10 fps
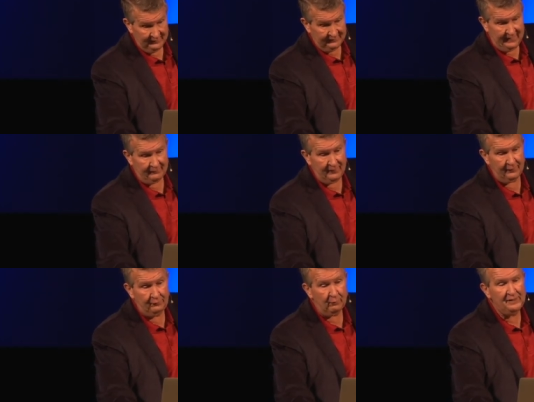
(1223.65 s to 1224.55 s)
now, there are
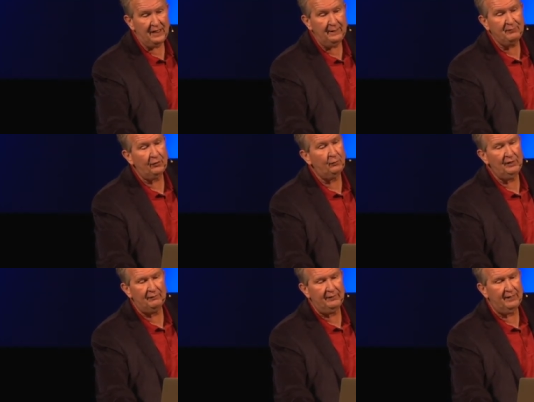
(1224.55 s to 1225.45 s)
three types of the
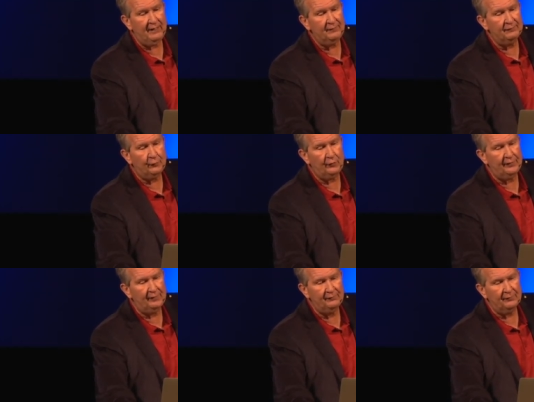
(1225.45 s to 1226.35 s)
will of God, and for
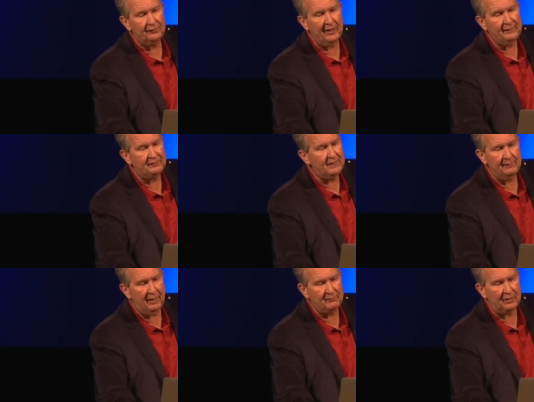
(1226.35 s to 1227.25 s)
the sake of
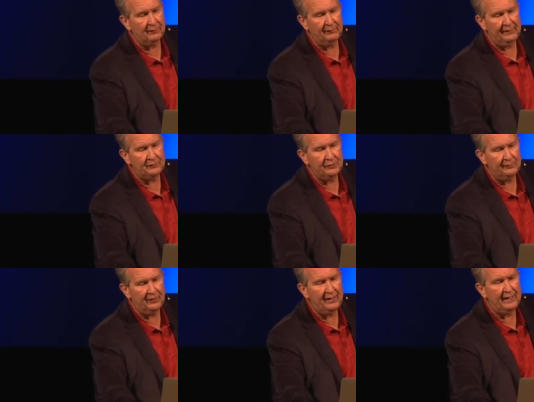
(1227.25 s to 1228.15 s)
time, I'm not going to get to
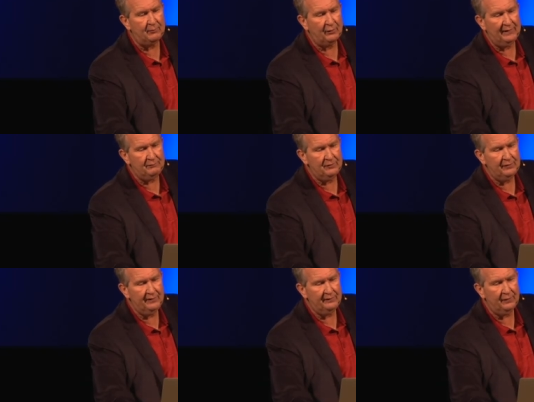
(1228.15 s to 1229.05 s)
them today. I'm going to give them to
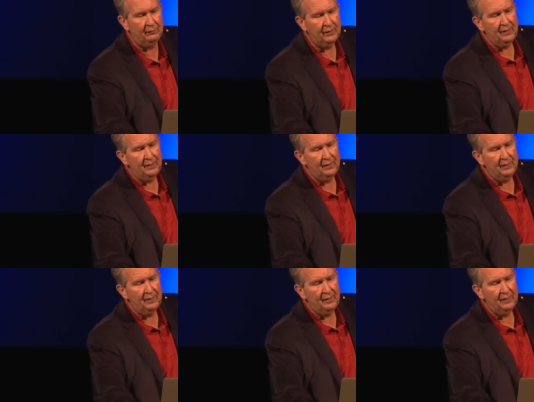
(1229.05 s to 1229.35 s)
you, though.